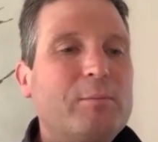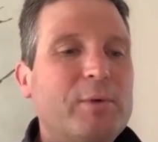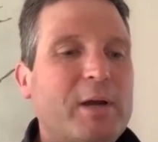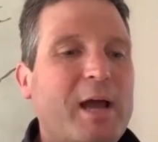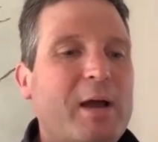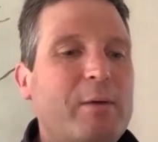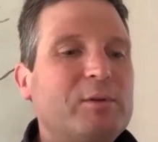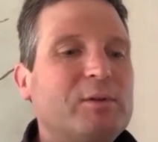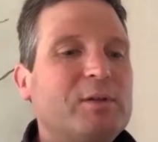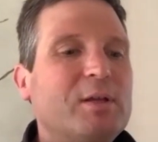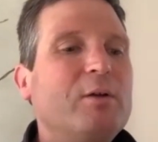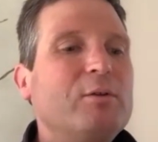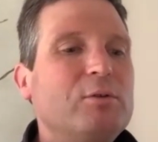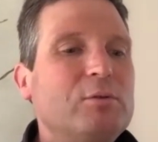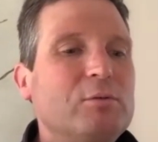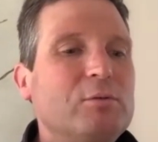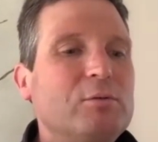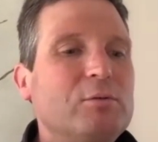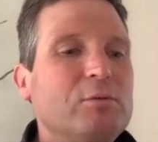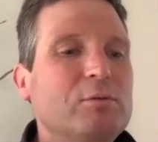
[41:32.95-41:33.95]
But I would tell
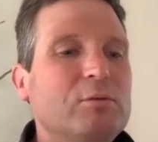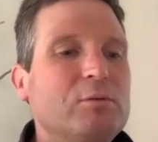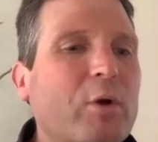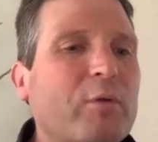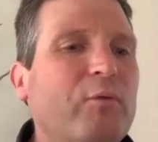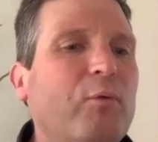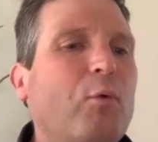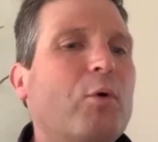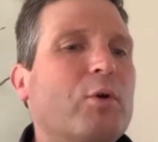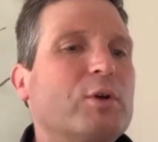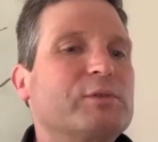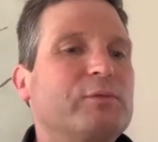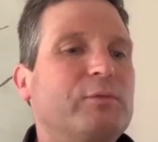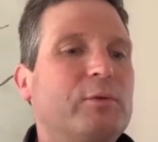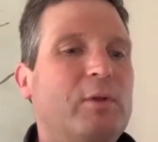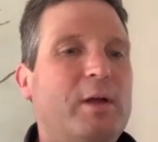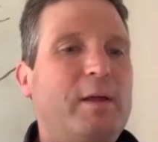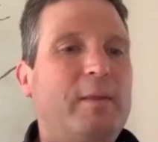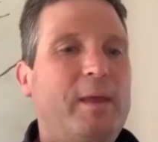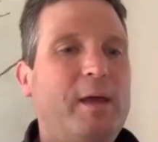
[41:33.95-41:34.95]
you, go more
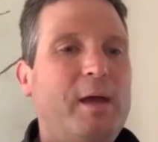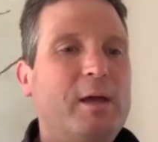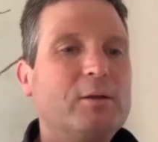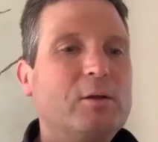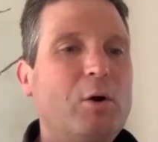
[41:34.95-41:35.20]
forceful on that.